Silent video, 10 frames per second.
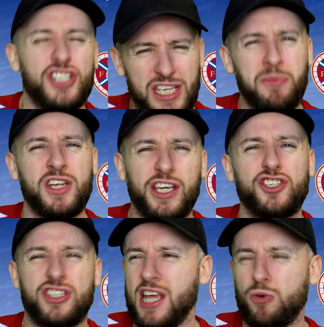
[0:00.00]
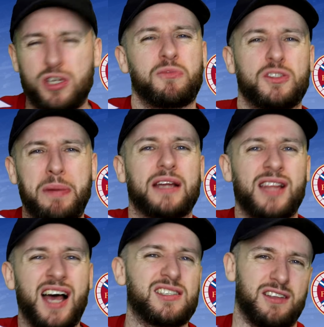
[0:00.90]
You see, when you can just tell someone's picked
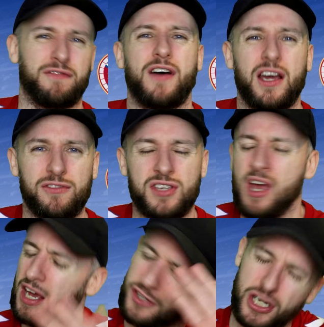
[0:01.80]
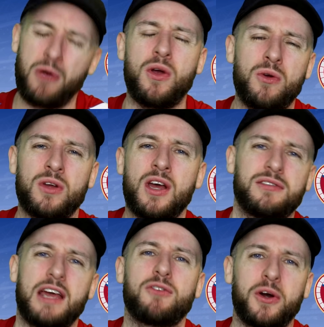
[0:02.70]
last in fives, and shout out
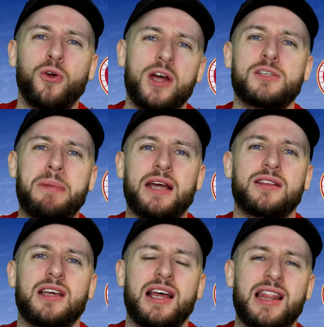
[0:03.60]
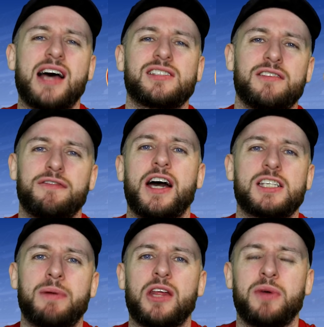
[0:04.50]
to everyone who has picked last in
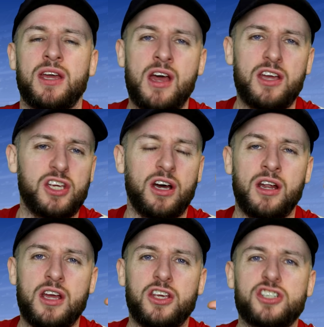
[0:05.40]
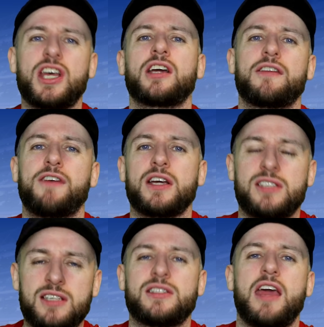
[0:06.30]
fives, by the way, your sacrifice
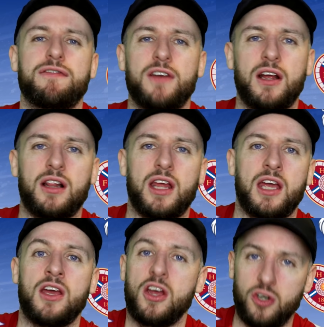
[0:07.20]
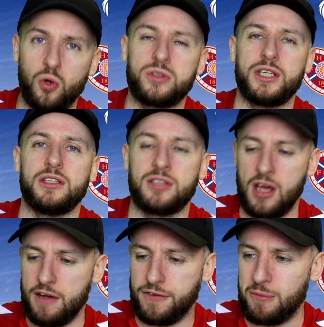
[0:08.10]
is definitely noted
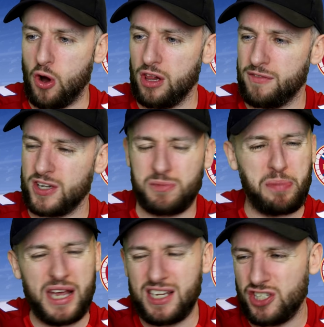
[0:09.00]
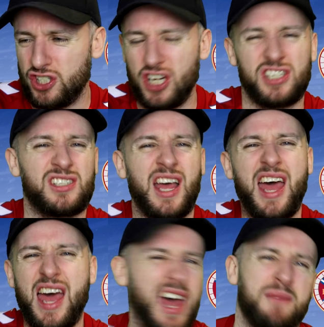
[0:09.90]
from all of us, but it's just
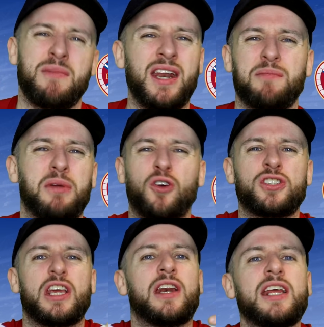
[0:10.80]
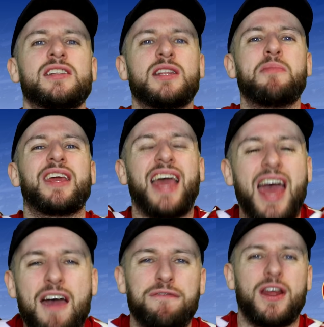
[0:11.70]
him in it, because he needs to make
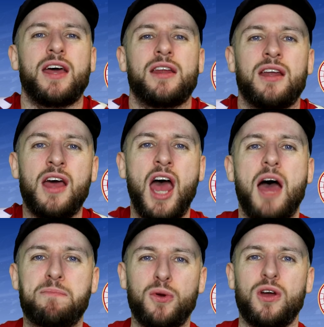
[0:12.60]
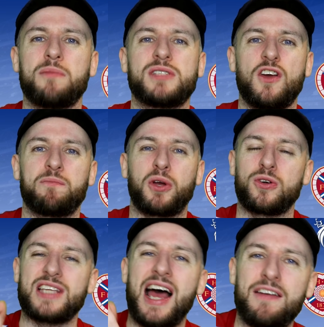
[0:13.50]
everything about himself,
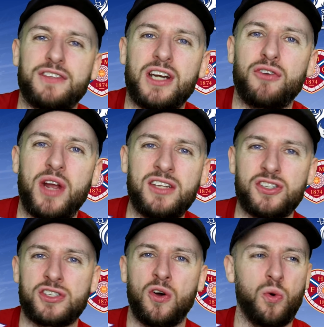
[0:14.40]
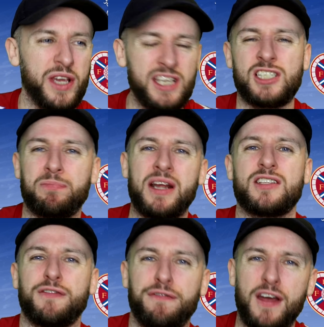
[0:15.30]
because after a Rangers goal, he
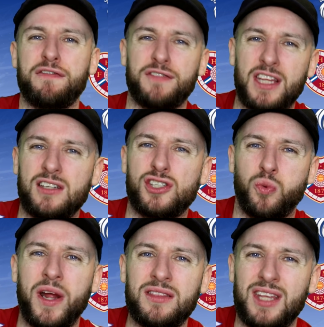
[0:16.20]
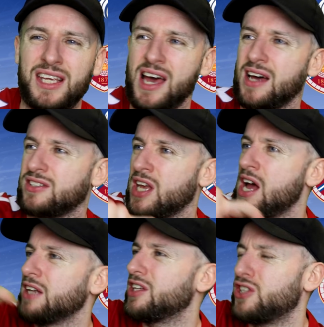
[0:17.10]
sprints 15-20 yards
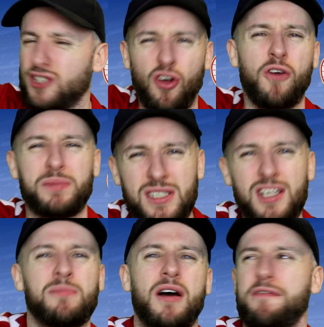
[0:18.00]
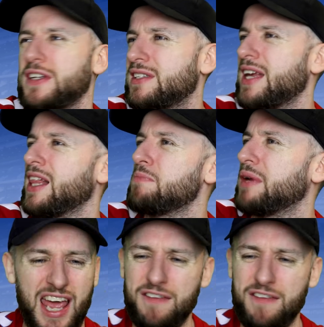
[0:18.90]
to stop Sima from celebrating.